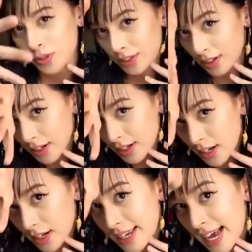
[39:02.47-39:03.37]
with the
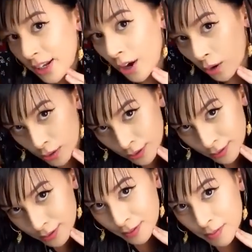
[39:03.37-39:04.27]
yellow
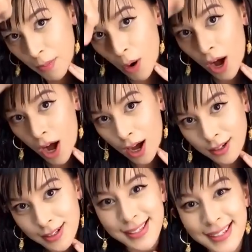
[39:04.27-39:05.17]

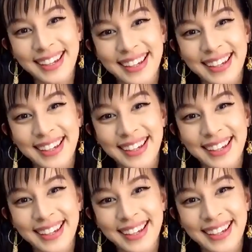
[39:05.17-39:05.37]
mohawks.